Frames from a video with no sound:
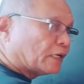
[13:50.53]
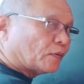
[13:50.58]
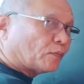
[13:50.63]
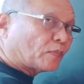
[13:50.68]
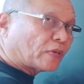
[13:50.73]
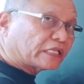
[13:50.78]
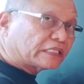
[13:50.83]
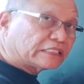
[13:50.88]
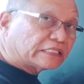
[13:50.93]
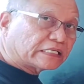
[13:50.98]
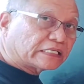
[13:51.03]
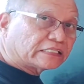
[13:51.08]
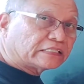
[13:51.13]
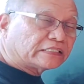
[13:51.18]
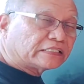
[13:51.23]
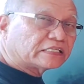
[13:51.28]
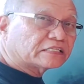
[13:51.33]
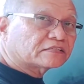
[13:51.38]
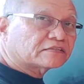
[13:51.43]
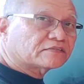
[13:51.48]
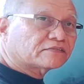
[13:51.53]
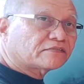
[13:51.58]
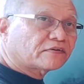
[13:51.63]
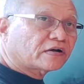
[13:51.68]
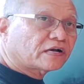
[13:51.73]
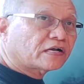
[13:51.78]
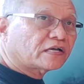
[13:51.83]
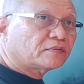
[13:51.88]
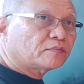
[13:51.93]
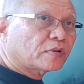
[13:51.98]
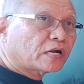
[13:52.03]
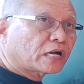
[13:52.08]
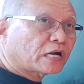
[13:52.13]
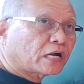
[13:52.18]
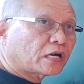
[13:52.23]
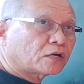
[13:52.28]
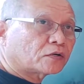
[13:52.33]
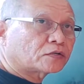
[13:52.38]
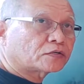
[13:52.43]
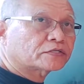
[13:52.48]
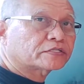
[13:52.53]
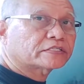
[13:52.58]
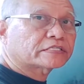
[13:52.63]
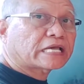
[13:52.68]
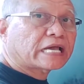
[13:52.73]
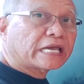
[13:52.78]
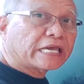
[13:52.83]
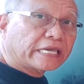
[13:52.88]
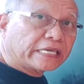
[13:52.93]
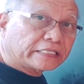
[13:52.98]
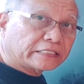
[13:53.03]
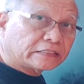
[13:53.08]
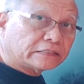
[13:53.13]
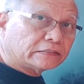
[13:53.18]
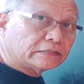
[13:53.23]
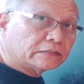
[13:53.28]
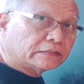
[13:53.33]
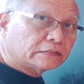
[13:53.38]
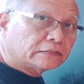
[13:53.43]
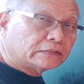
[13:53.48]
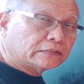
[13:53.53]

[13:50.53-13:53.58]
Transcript: Madrid is 5 hours ahead.